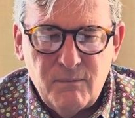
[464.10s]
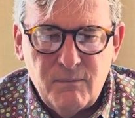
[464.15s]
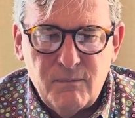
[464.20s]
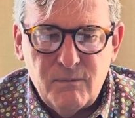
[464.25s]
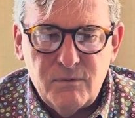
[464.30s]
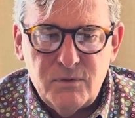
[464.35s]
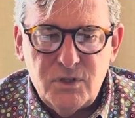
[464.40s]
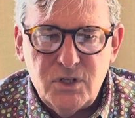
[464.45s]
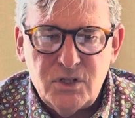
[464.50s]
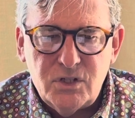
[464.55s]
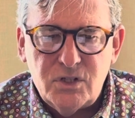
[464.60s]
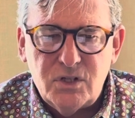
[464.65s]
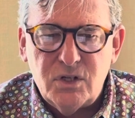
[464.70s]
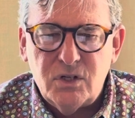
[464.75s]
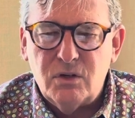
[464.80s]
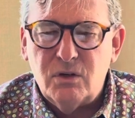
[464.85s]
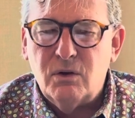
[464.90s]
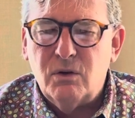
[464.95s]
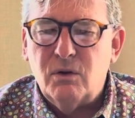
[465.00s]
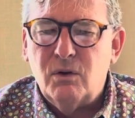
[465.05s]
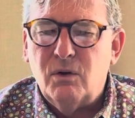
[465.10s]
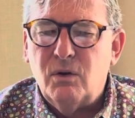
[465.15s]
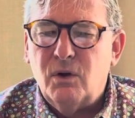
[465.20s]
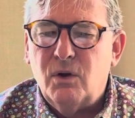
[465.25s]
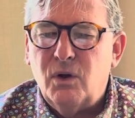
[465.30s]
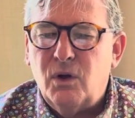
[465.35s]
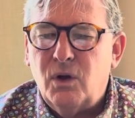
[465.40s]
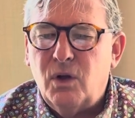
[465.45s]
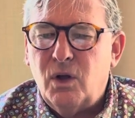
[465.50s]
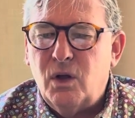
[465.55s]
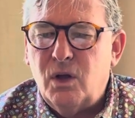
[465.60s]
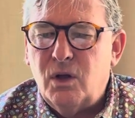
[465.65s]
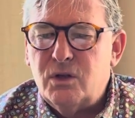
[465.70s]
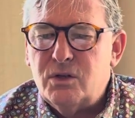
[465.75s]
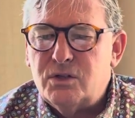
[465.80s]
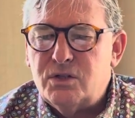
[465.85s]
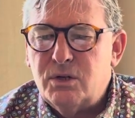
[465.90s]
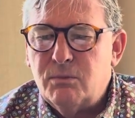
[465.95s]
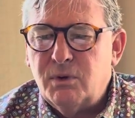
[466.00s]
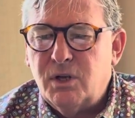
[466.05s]
just
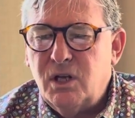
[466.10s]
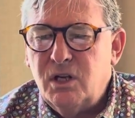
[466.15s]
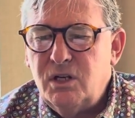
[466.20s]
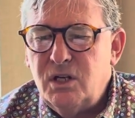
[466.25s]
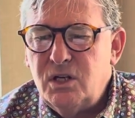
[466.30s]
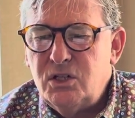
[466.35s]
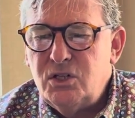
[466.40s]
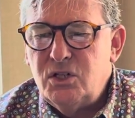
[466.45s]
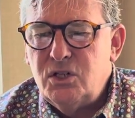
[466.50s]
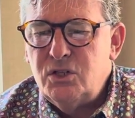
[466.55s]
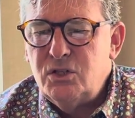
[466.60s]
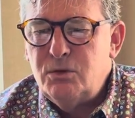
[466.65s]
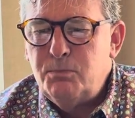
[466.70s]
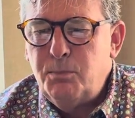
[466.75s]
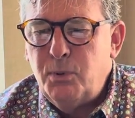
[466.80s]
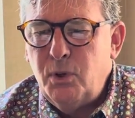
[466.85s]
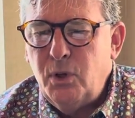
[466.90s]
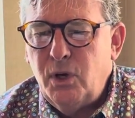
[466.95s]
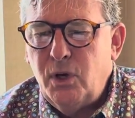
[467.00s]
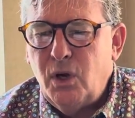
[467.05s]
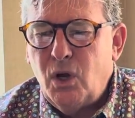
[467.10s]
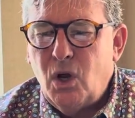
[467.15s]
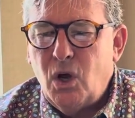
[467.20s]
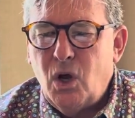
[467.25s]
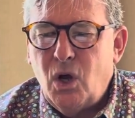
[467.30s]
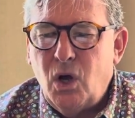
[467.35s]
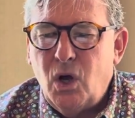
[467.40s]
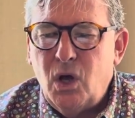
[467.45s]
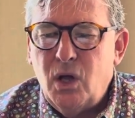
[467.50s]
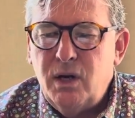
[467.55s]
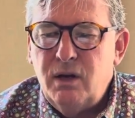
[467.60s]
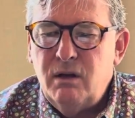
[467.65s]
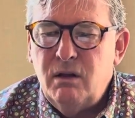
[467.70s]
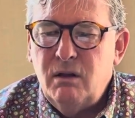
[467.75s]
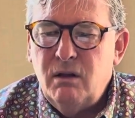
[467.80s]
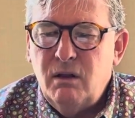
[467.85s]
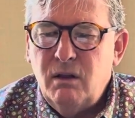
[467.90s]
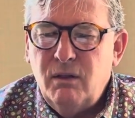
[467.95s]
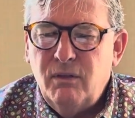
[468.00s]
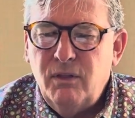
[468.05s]
some conditions put
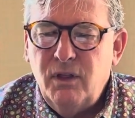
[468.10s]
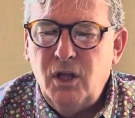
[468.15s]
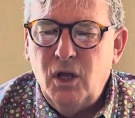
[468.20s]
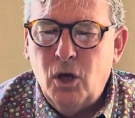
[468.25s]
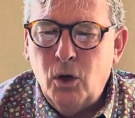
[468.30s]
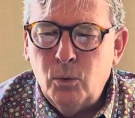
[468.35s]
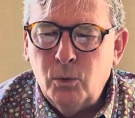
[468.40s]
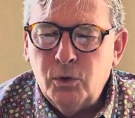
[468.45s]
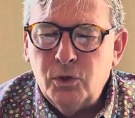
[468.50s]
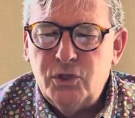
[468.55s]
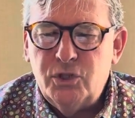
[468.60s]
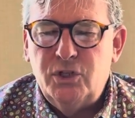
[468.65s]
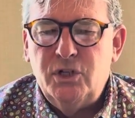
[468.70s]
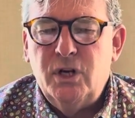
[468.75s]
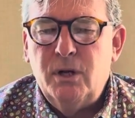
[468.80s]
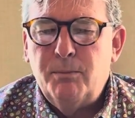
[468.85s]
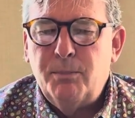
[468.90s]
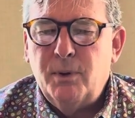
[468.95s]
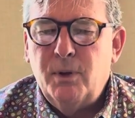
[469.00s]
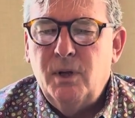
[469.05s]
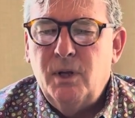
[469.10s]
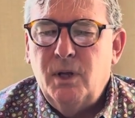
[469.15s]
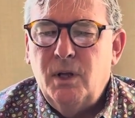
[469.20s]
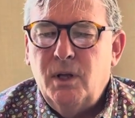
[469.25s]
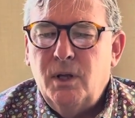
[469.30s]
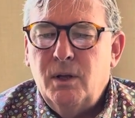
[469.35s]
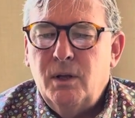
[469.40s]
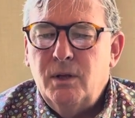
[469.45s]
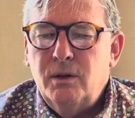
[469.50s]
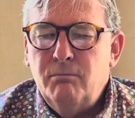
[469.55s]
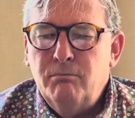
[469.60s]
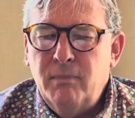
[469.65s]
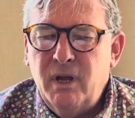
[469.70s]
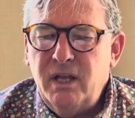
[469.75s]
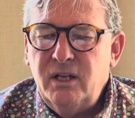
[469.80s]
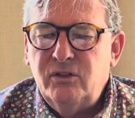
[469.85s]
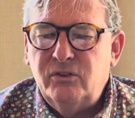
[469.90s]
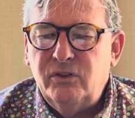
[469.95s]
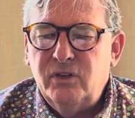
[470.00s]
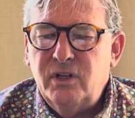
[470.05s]
on the ownership
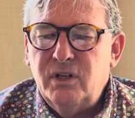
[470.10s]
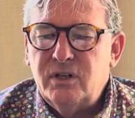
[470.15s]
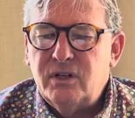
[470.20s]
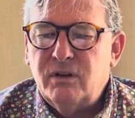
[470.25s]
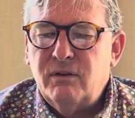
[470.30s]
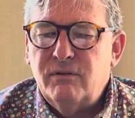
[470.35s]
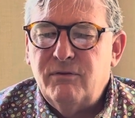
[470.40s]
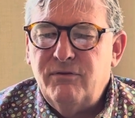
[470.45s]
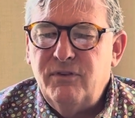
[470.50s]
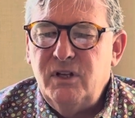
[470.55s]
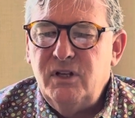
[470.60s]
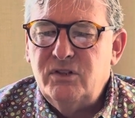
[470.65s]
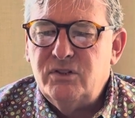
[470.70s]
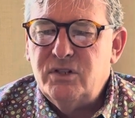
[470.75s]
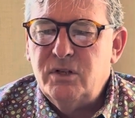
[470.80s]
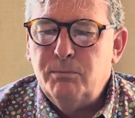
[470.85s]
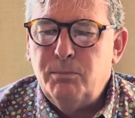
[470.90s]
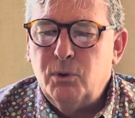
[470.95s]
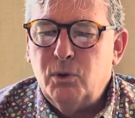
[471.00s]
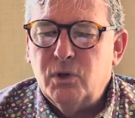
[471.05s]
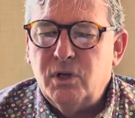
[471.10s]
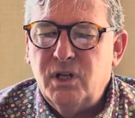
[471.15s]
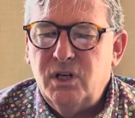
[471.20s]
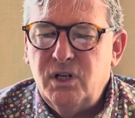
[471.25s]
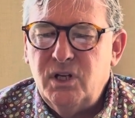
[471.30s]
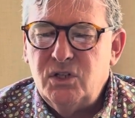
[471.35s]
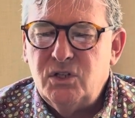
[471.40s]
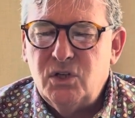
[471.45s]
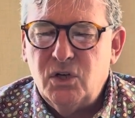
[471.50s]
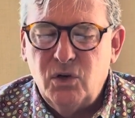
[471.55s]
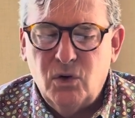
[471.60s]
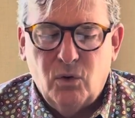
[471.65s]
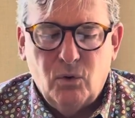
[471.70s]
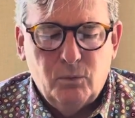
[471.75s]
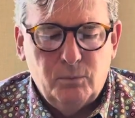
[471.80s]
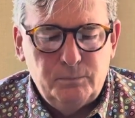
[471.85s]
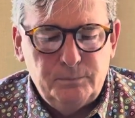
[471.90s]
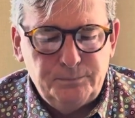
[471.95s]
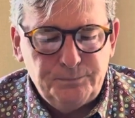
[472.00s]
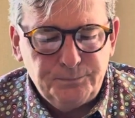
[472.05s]
makes it fee simple conditional.
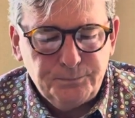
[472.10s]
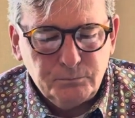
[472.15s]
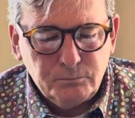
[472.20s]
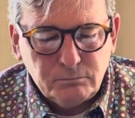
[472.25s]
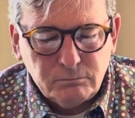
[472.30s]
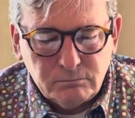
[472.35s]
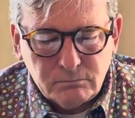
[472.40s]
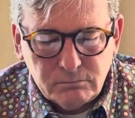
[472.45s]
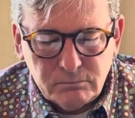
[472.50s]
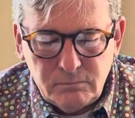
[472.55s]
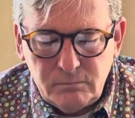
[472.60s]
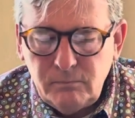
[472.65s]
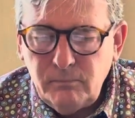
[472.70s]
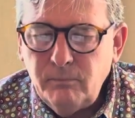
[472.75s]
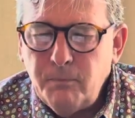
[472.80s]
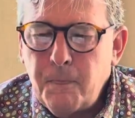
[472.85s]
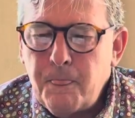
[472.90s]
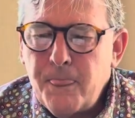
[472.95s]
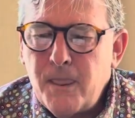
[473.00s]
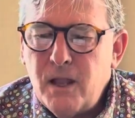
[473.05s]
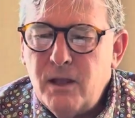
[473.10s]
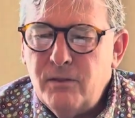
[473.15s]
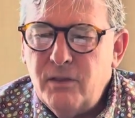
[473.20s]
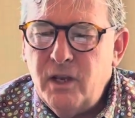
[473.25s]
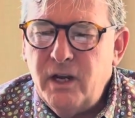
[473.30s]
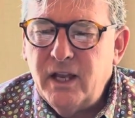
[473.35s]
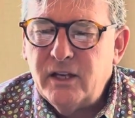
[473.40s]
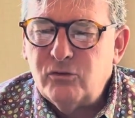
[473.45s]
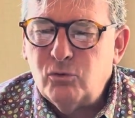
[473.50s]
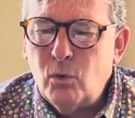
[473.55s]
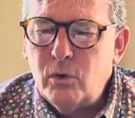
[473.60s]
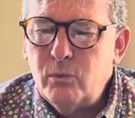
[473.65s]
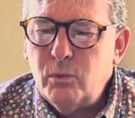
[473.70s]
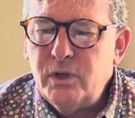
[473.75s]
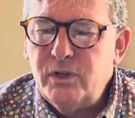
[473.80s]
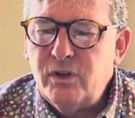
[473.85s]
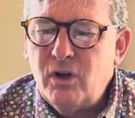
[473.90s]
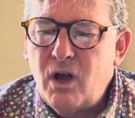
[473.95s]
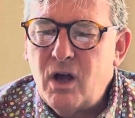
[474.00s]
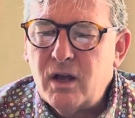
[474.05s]
The next one we
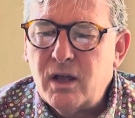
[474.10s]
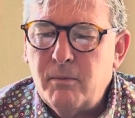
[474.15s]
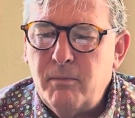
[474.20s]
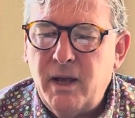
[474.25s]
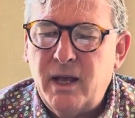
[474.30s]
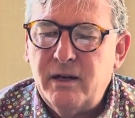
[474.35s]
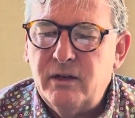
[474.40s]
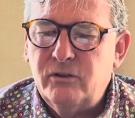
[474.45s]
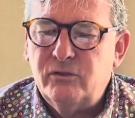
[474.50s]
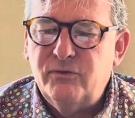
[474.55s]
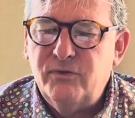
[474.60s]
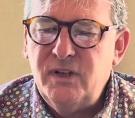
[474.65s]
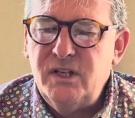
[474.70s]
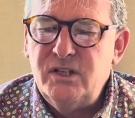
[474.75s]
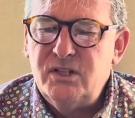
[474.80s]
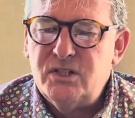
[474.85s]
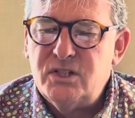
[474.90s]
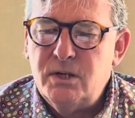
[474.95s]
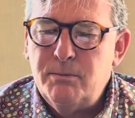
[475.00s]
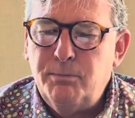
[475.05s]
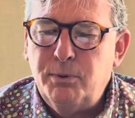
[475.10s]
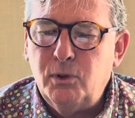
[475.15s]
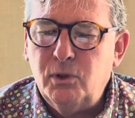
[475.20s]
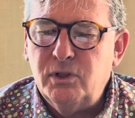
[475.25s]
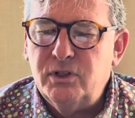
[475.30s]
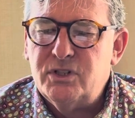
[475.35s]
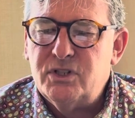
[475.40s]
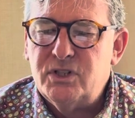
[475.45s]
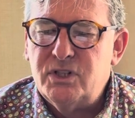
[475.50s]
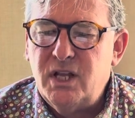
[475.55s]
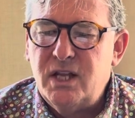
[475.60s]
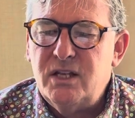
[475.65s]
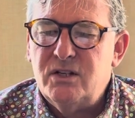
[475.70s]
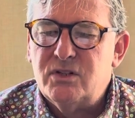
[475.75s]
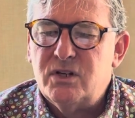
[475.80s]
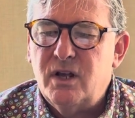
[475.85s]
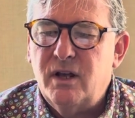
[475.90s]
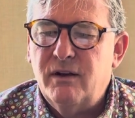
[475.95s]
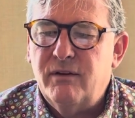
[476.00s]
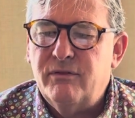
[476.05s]
talk about is fee simple estates
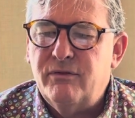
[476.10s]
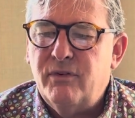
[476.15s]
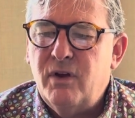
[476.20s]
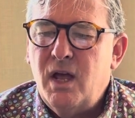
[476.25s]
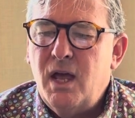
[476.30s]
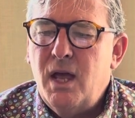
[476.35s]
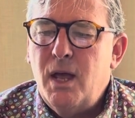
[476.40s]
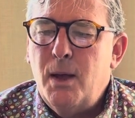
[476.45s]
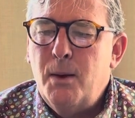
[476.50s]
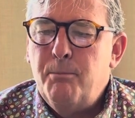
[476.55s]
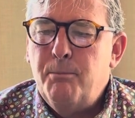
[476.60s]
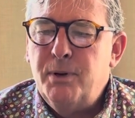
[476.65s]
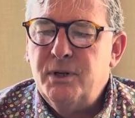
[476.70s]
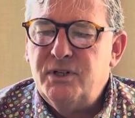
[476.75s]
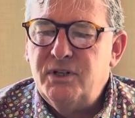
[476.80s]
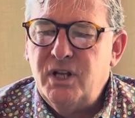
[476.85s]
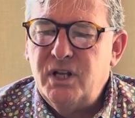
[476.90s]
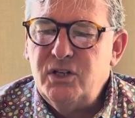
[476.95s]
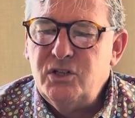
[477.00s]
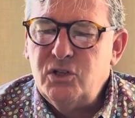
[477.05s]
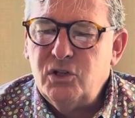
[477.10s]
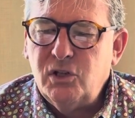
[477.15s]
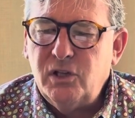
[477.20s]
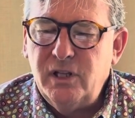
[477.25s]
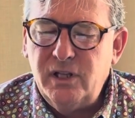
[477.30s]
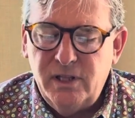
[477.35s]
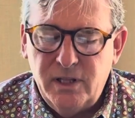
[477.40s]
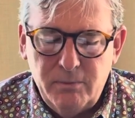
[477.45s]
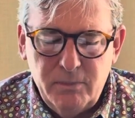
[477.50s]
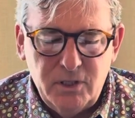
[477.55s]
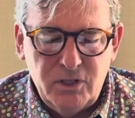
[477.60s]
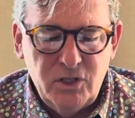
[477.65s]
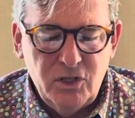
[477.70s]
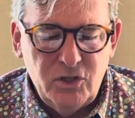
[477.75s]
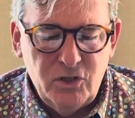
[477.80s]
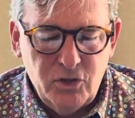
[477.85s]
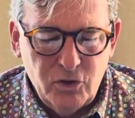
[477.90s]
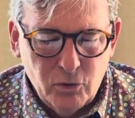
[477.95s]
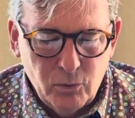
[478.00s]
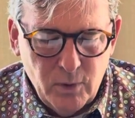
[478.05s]
of potentially
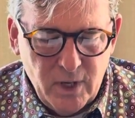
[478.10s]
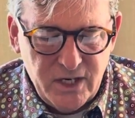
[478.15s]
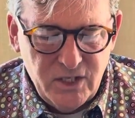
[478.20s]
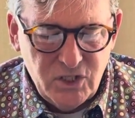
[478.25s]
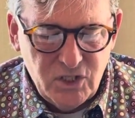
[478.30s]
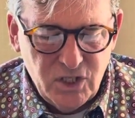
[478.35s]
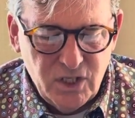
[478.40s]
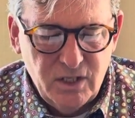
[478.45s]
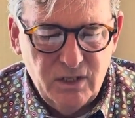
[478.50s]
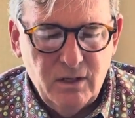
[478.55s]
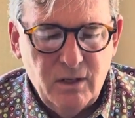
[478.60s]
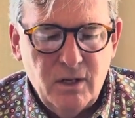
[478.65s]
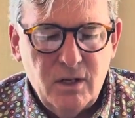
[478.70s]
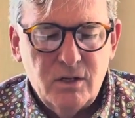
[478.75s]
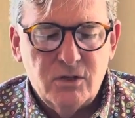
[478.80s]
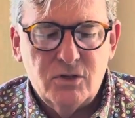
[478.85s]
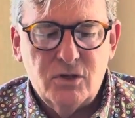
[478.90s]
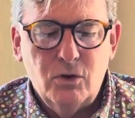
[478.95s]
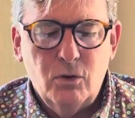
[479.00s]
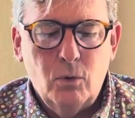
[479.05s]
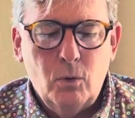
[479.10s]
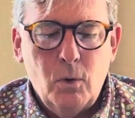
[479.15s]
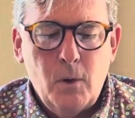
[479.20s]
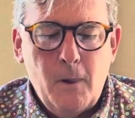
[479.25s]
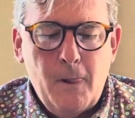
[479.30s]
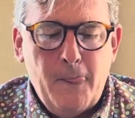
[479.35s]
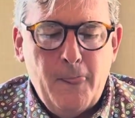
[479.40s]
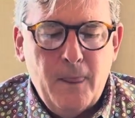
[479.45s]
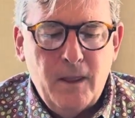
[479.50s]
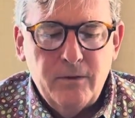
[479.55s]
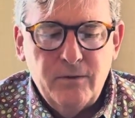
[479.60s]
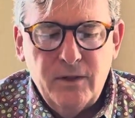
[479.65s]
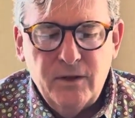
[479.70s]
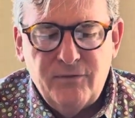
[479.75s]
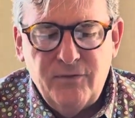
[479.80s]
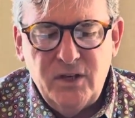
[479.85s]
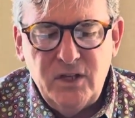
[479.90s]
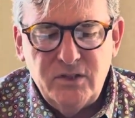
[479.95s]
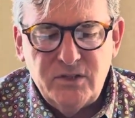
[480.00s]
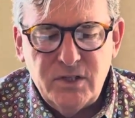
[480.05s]
limited duration. So the
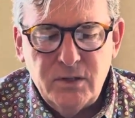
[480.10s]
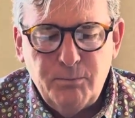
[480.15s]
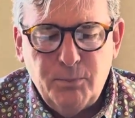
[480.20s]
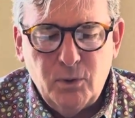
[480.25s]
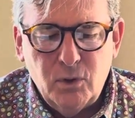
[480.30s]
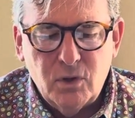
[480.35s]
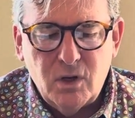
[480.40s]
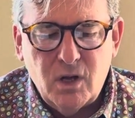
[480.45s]
fee simple